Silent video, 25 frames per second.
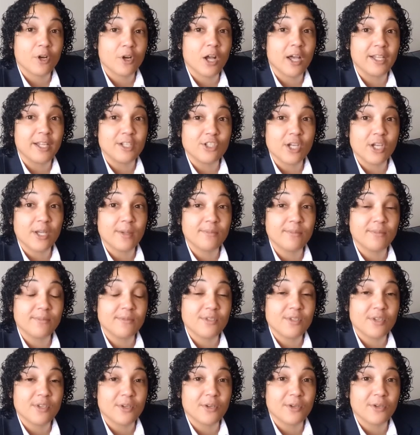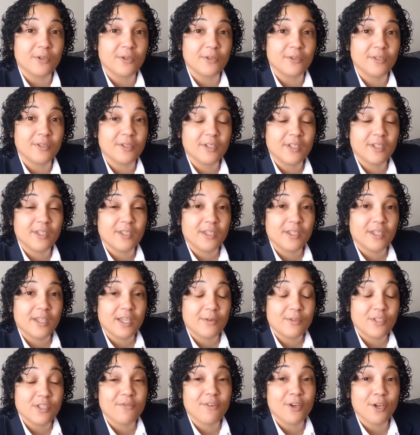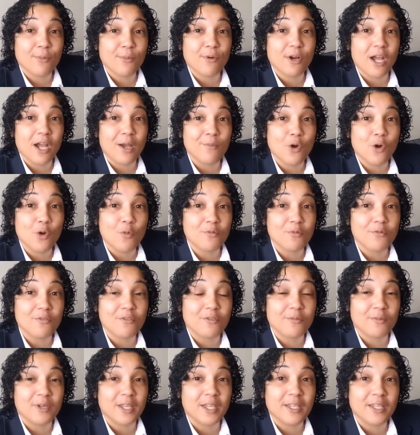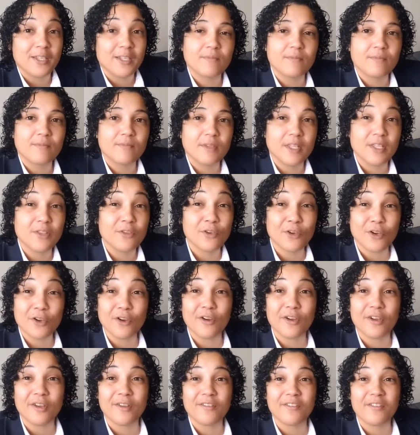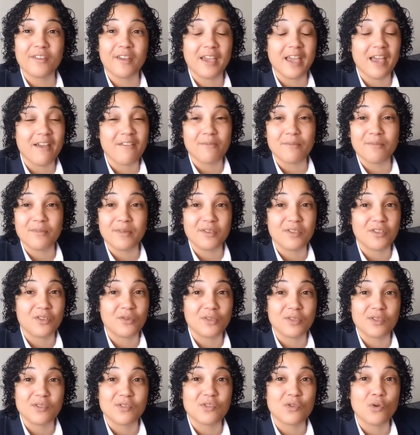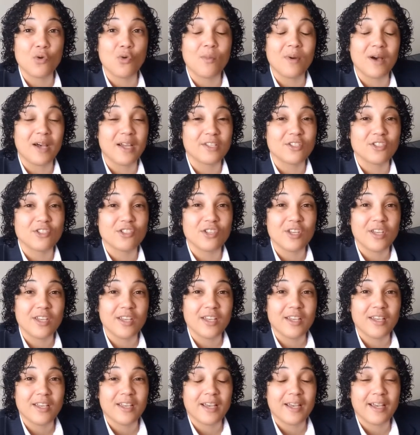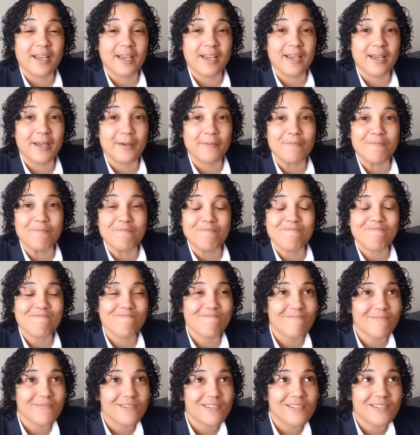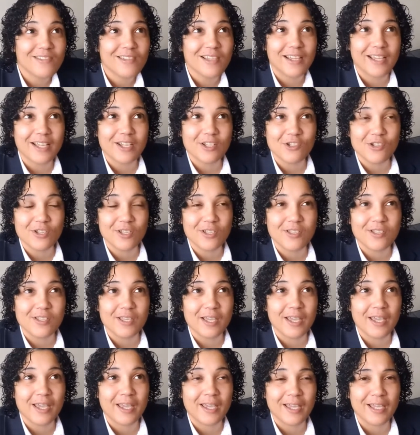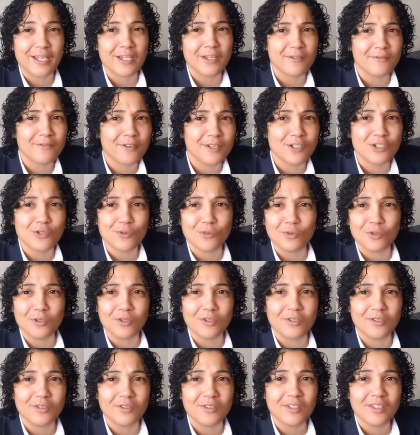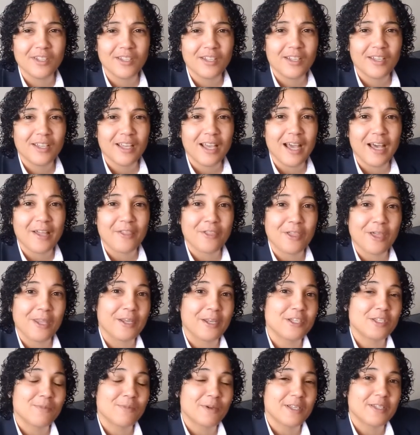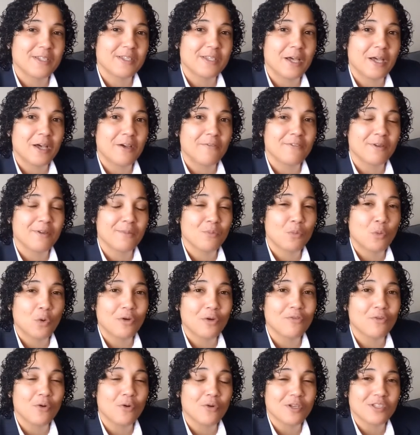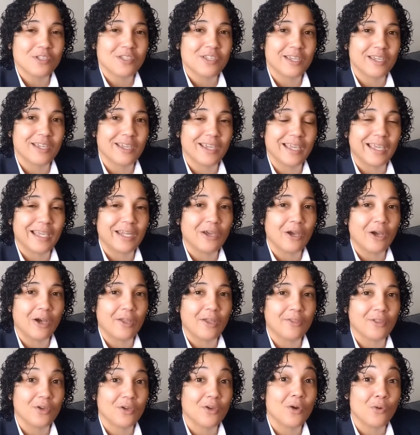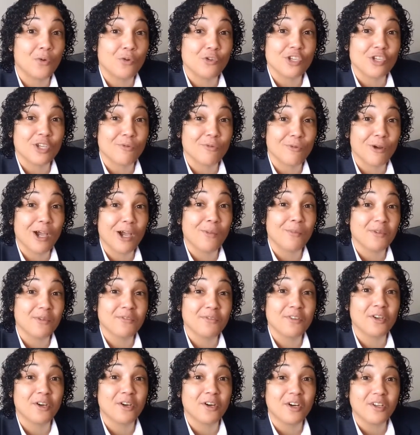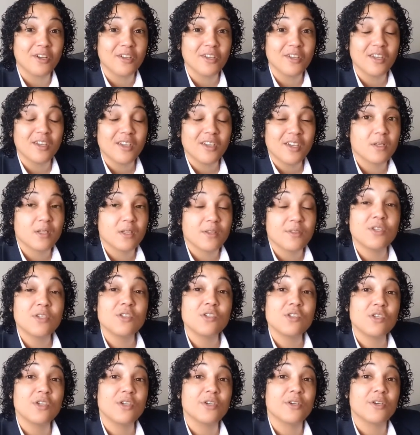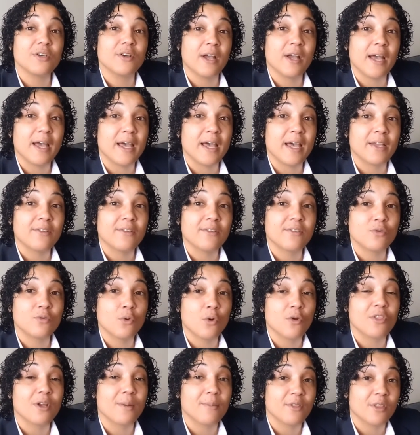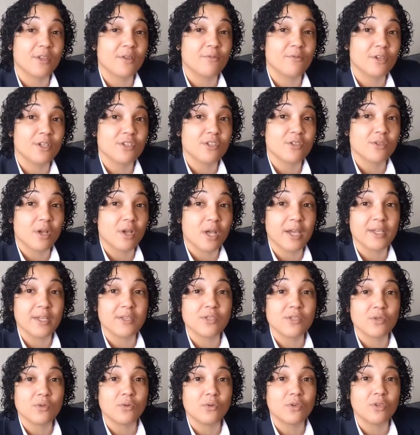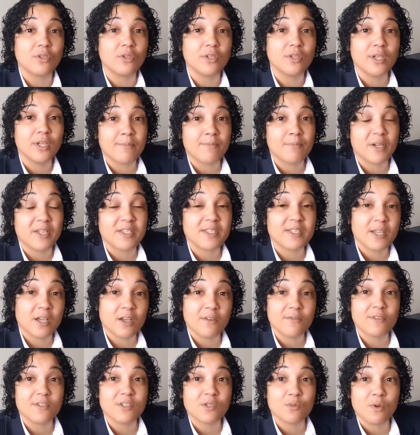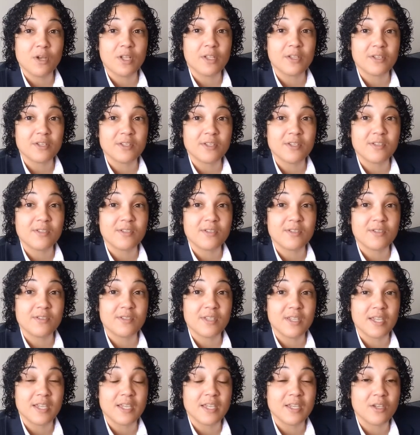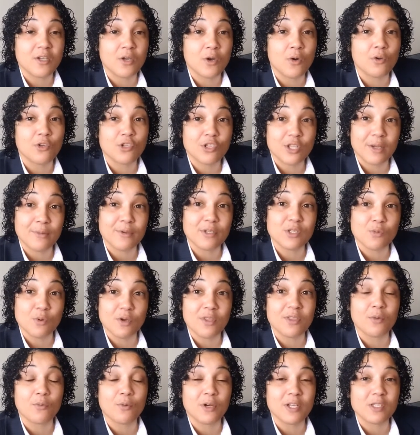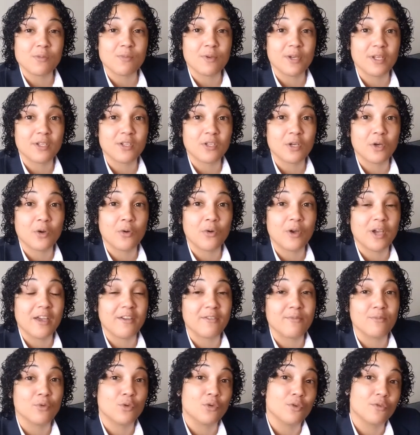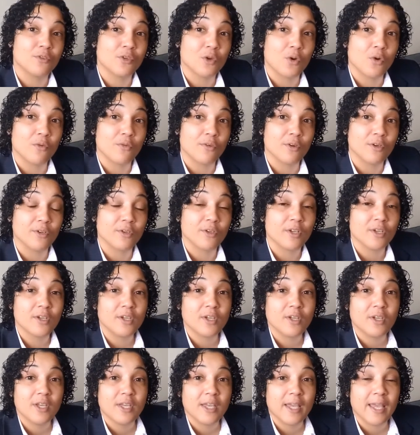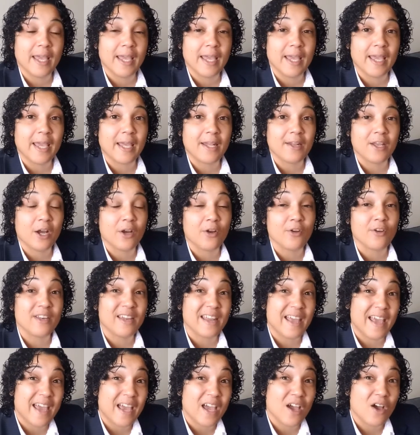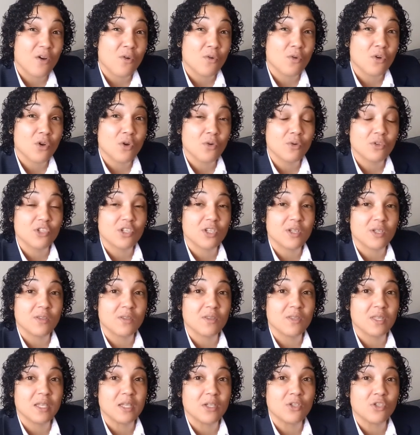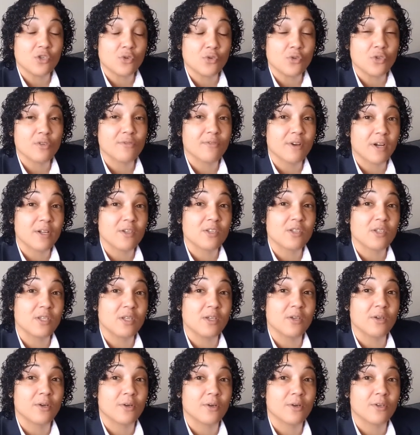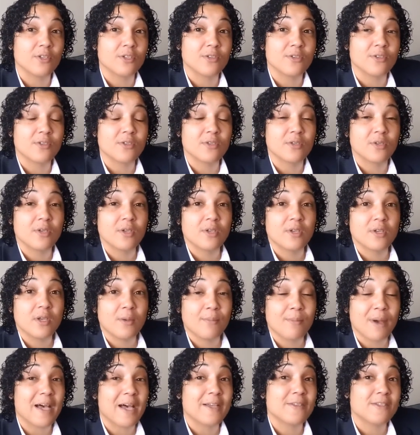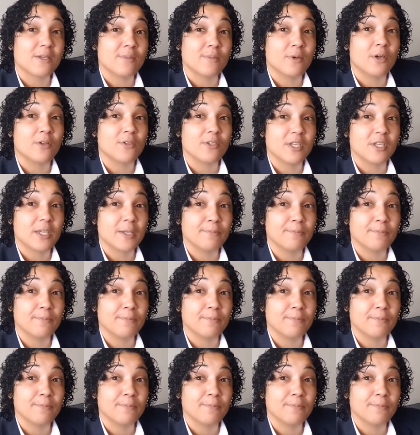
for high jump. So that was a very proud moment for me in the current, I haven't been doing so much, um, I guess you could say, individual athletics myself. I'm more focusing in on the coaching realm of it all. This year at Northumberland Regional High School, myself as well as the coach that I was with at West Pictou have moved over and are now coaching the junior varsity girls basketball